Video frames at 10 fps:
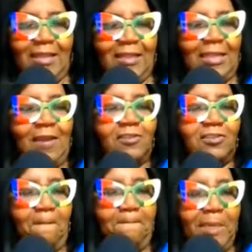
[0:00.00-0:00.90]
there's
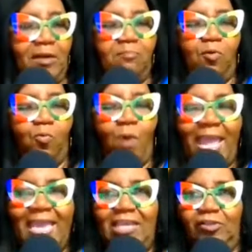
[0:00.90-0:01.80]
a minimum
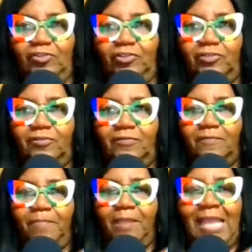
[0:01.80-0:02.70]
wage
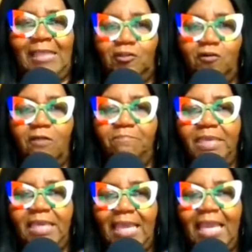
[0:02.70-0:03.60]
that's going to
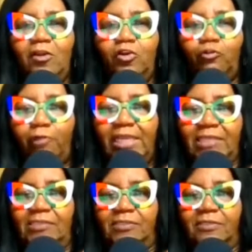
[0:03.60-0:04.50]
be
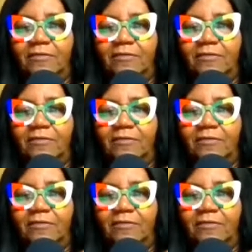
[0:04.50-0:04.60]
increased.